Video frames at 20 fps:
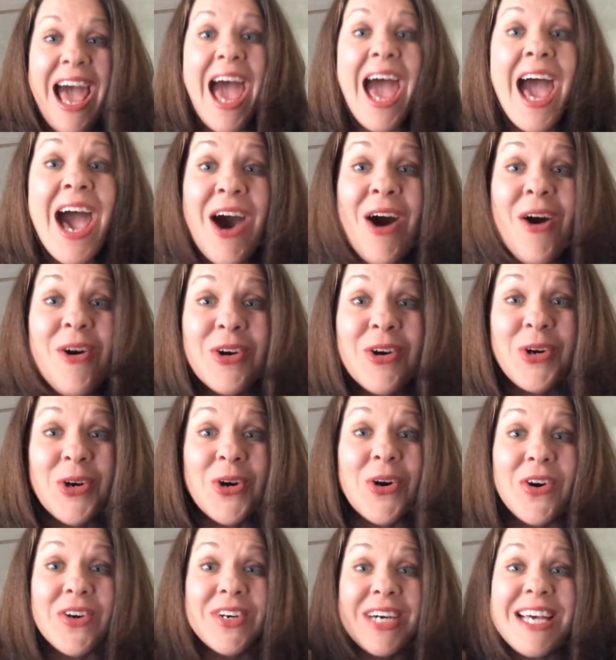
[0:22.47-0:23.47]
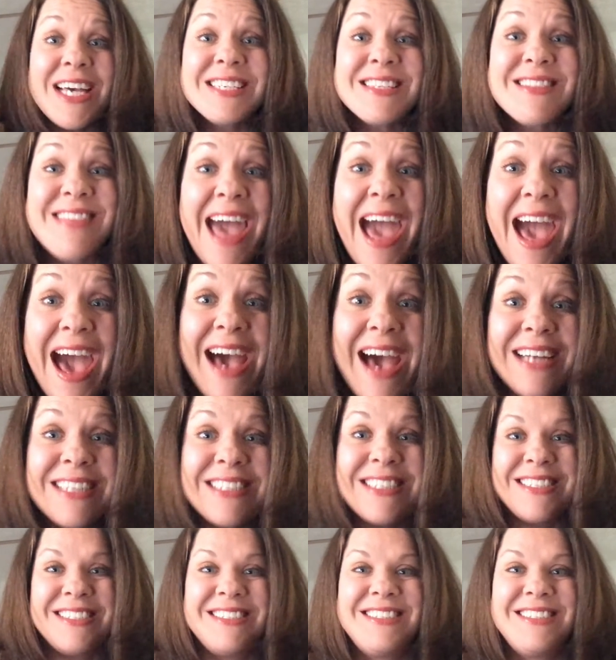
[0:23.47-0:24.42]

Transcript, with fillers: How cool is that?